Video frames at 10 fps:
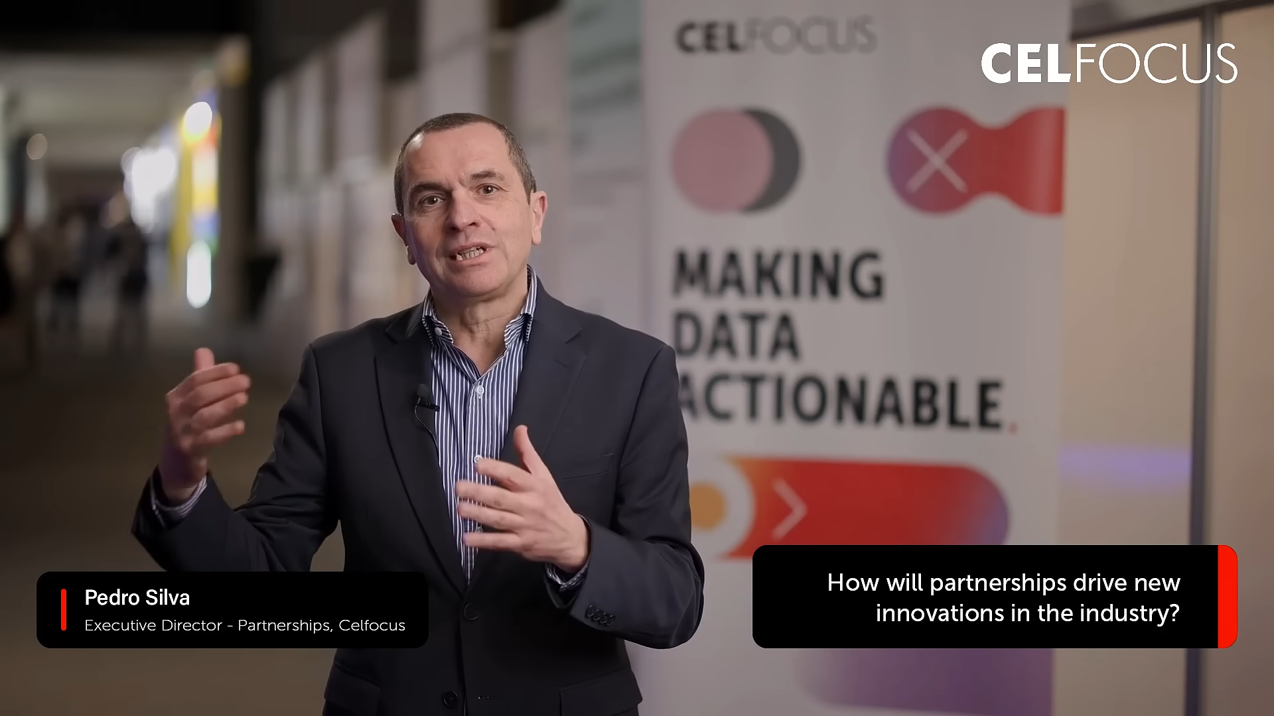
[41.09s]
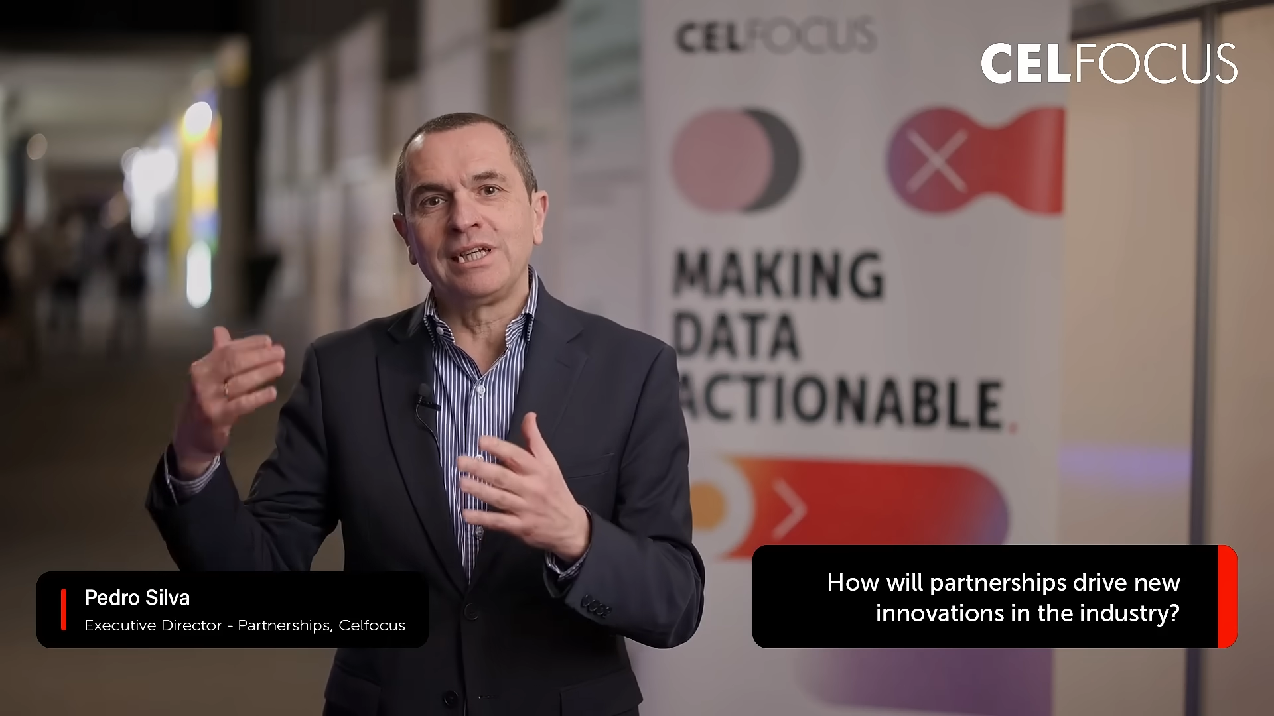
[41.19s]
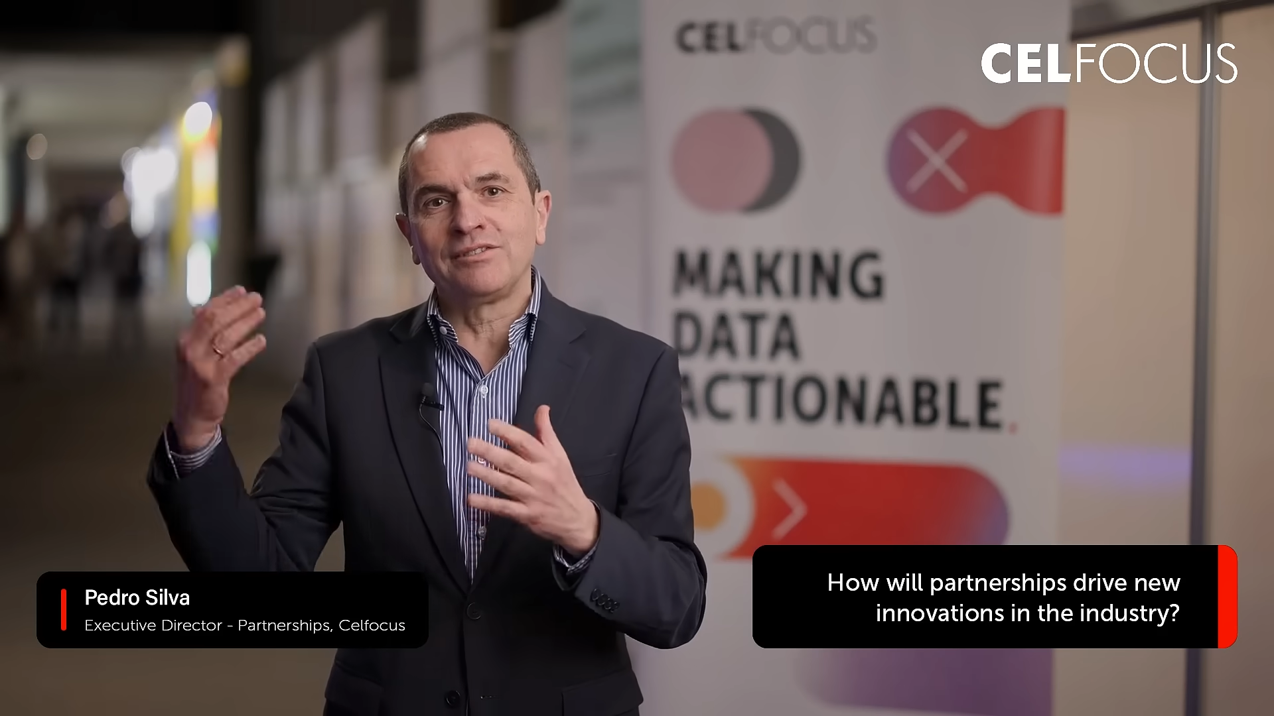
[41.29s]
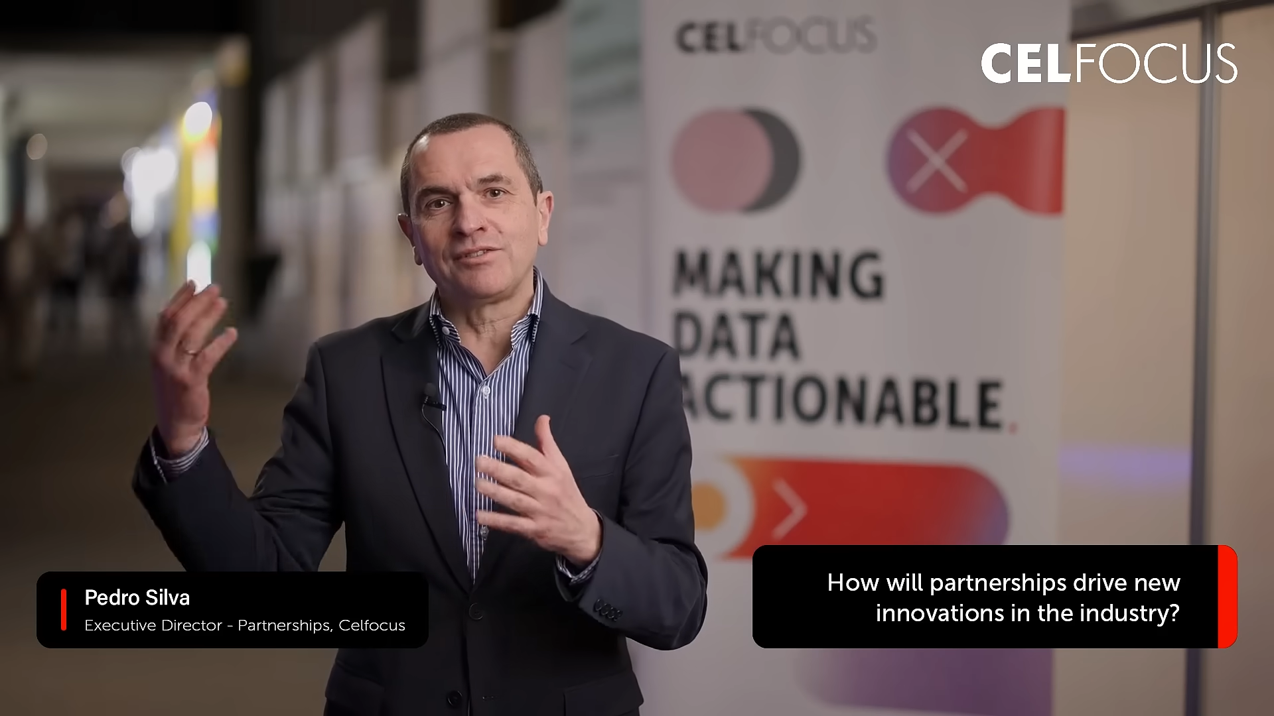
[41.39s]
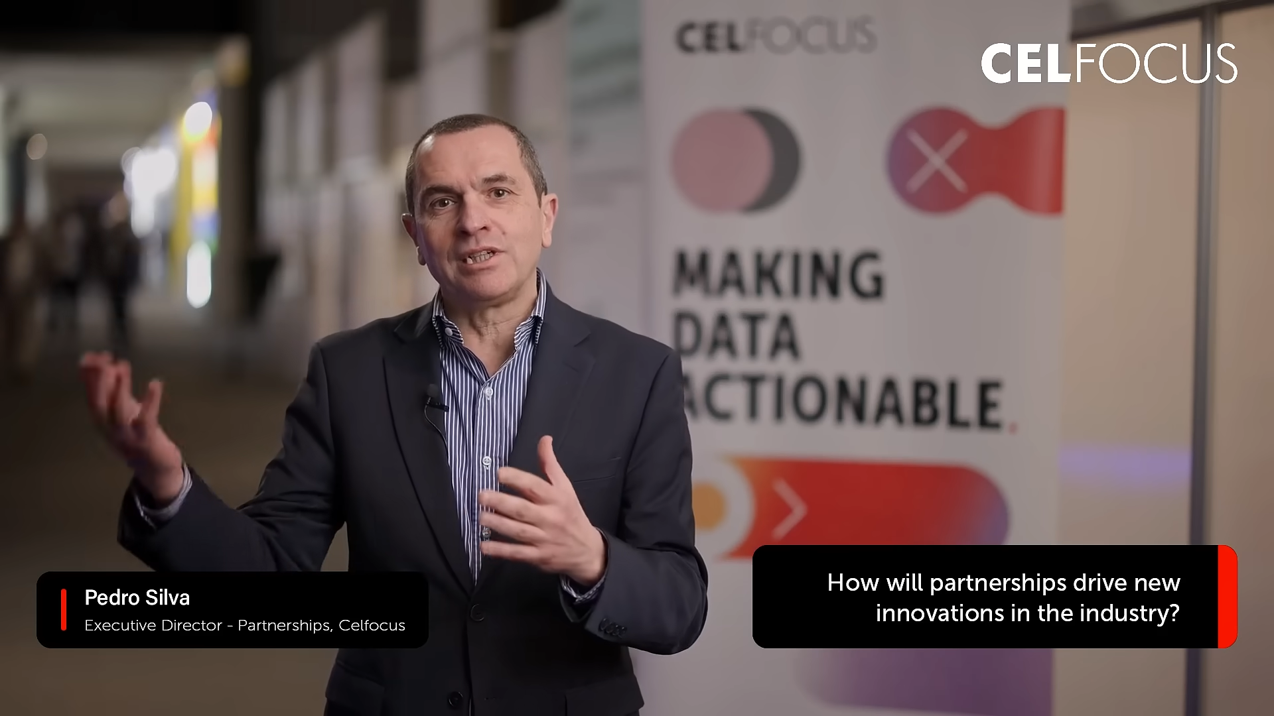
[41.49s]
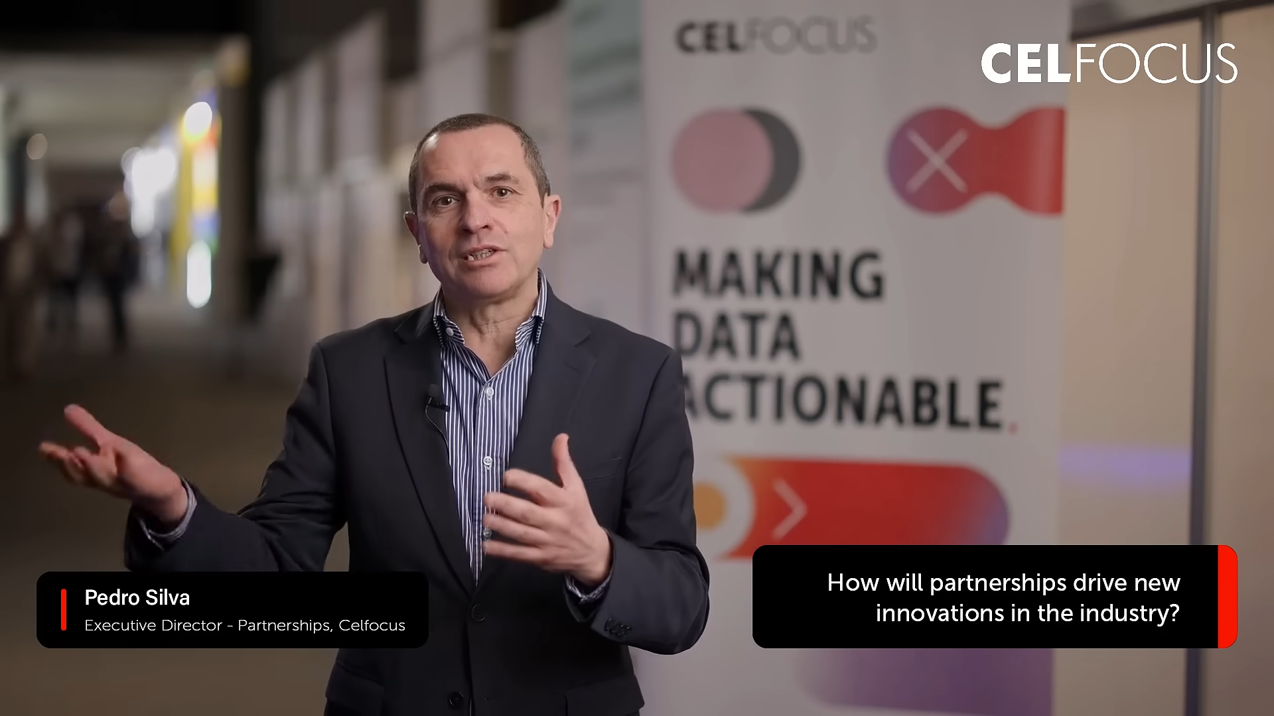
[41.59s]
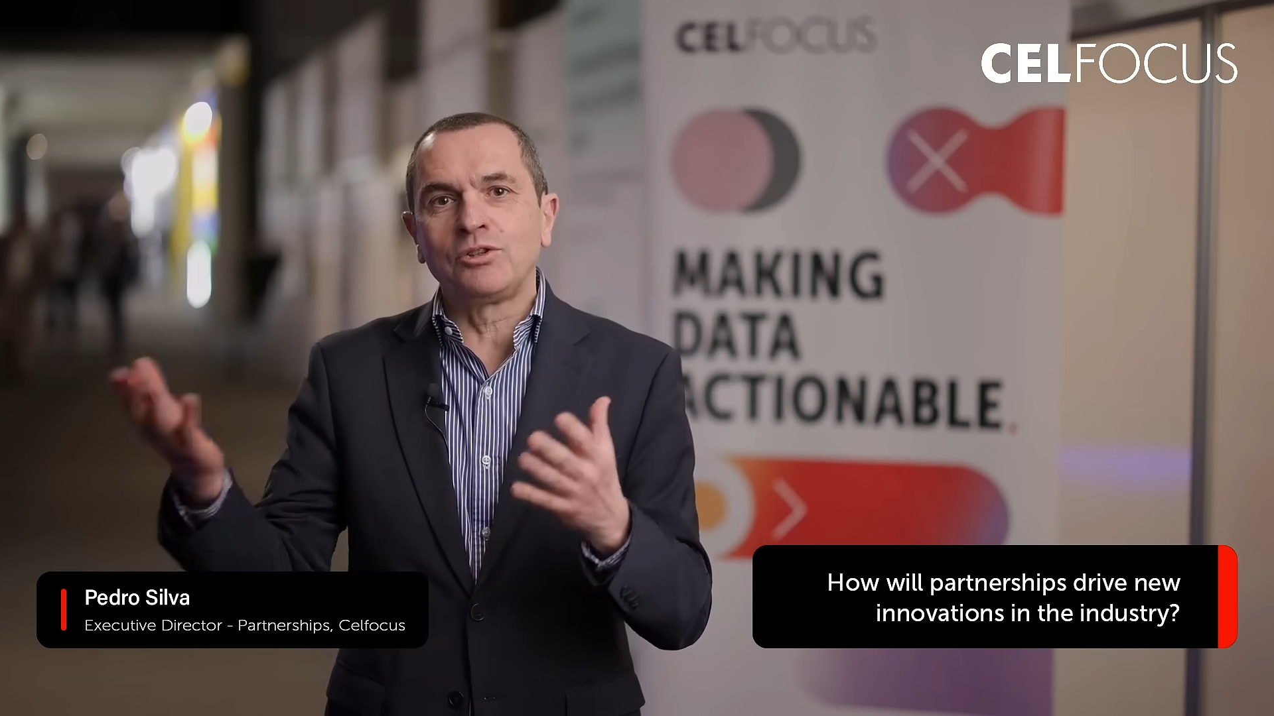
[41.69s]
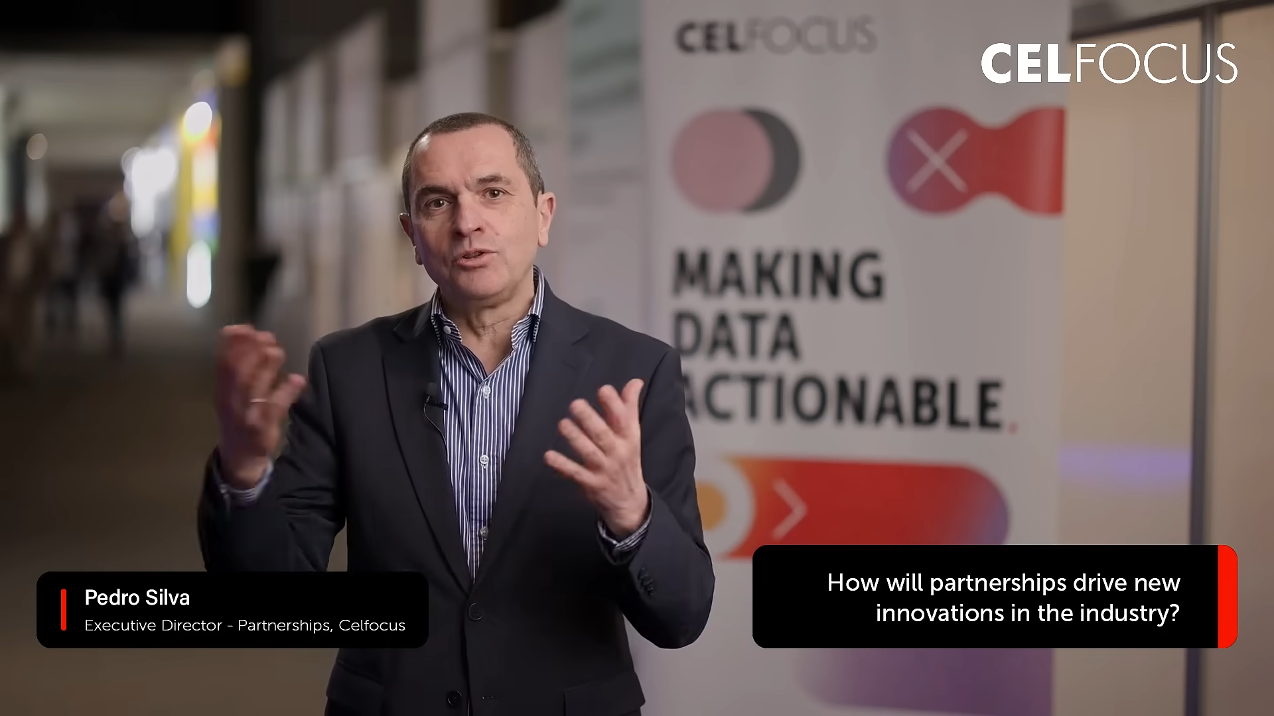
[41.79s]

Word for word: can start